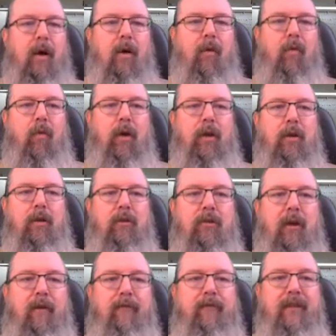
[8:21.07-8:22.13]
What is
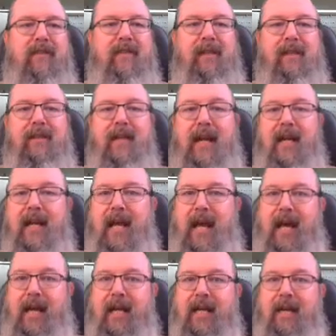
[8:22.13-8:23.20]
facilitating
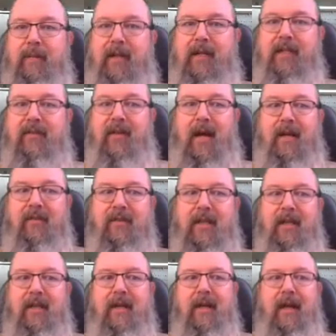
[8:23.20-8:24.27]
academic
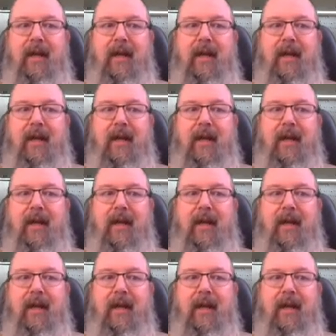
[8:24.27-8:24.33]
dishonesty?